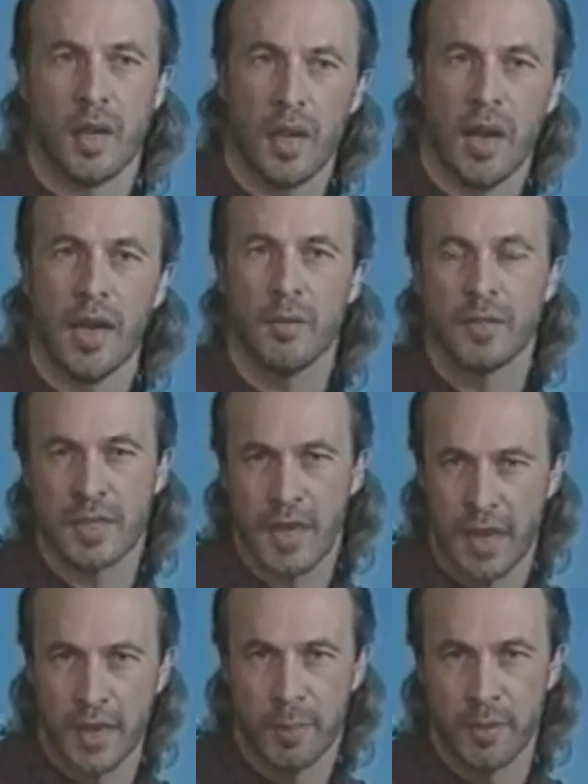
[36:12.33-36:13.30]
and you
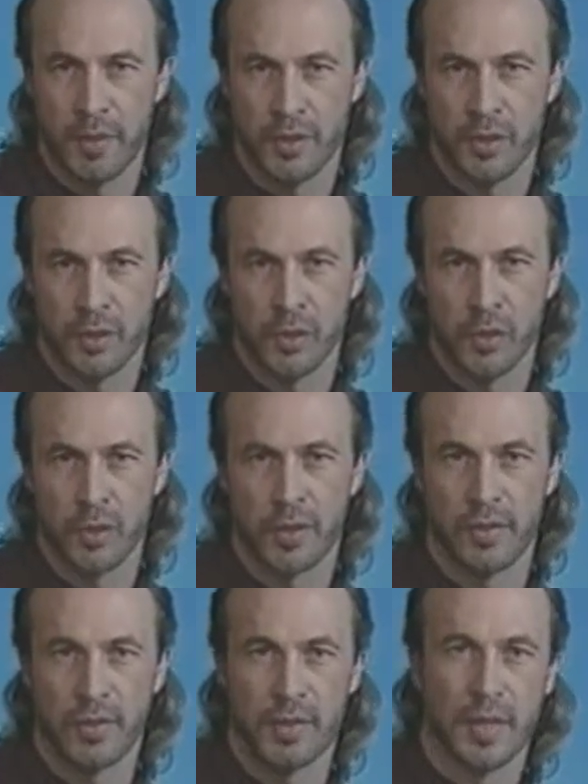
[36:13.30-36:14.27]
slide up into the chord.
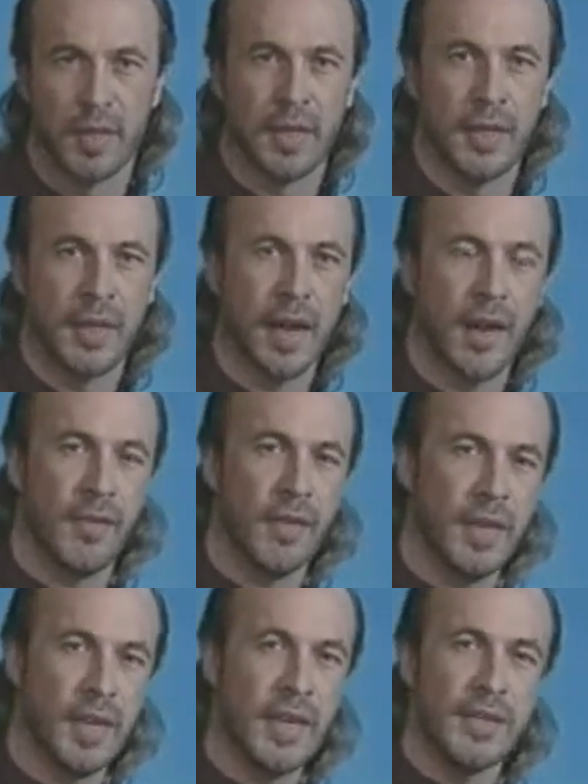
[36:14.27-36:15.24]
Now, the
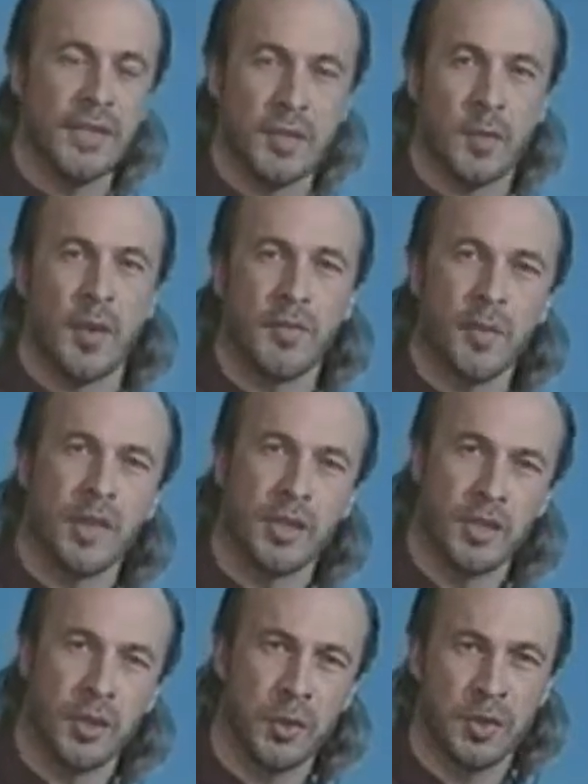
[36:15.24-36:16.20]
easiest way for me to
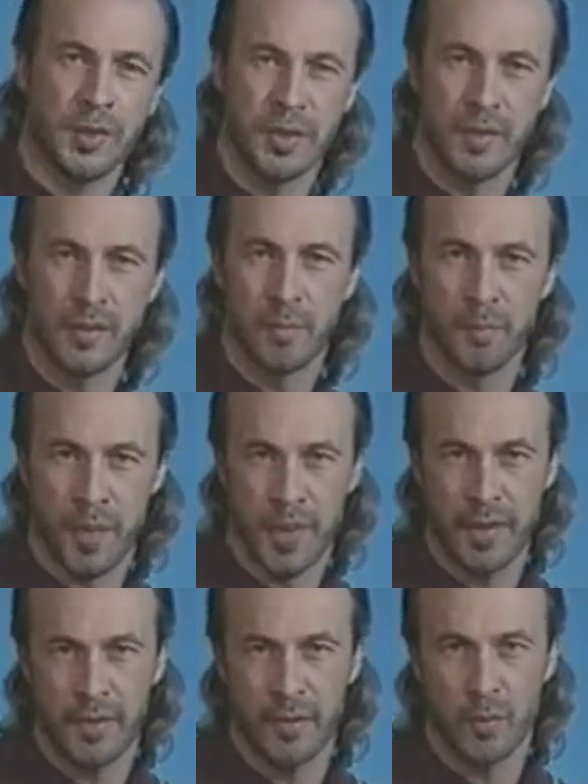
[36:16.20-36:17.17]
show you is to play
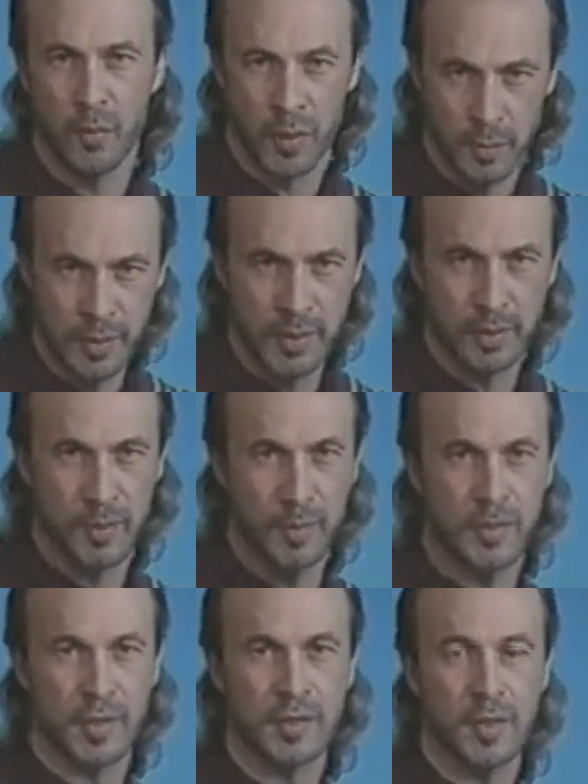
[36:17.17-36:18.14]
it with a piece of
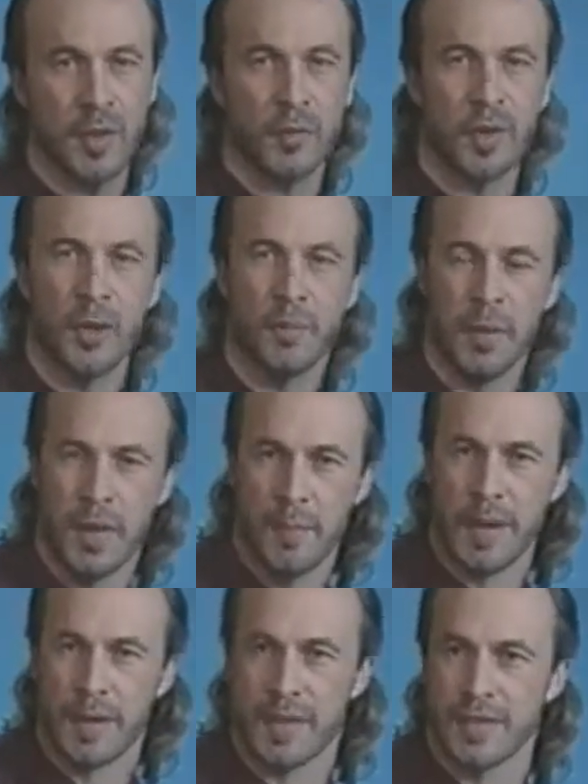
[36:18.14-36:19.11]
music. So I'm going to play
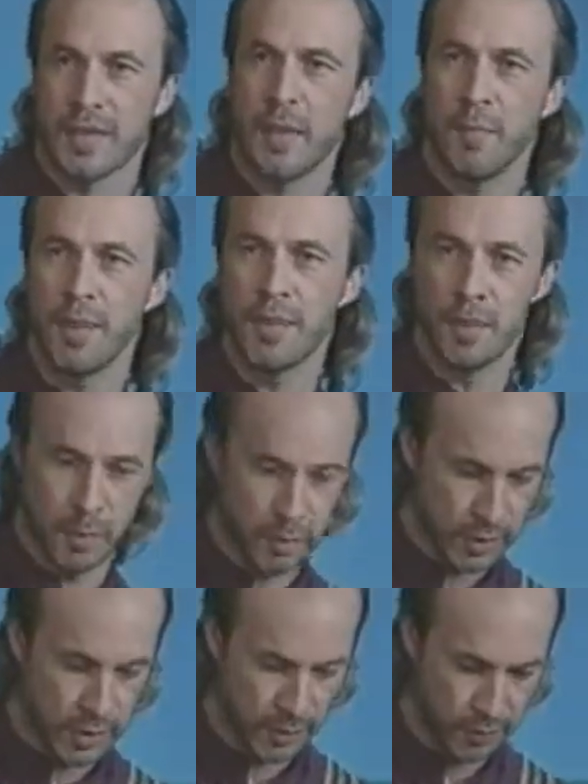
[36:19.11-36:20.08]
back that same piece of
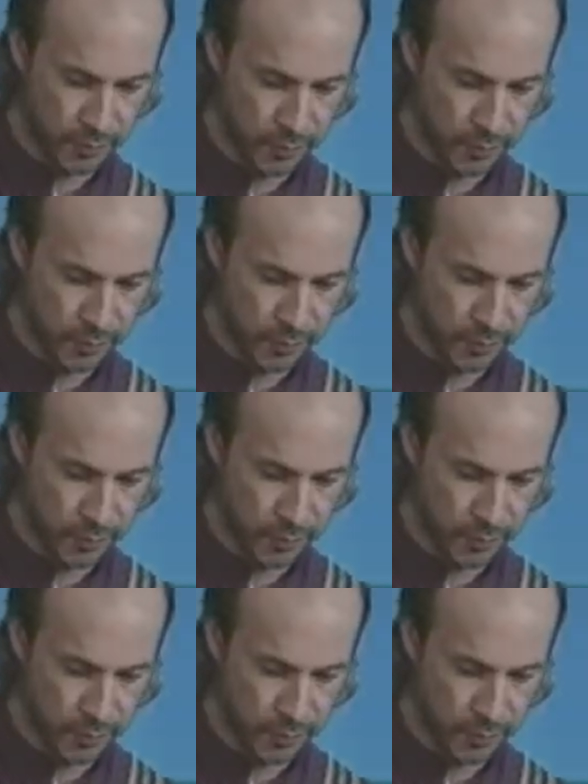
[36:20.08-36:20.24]
music,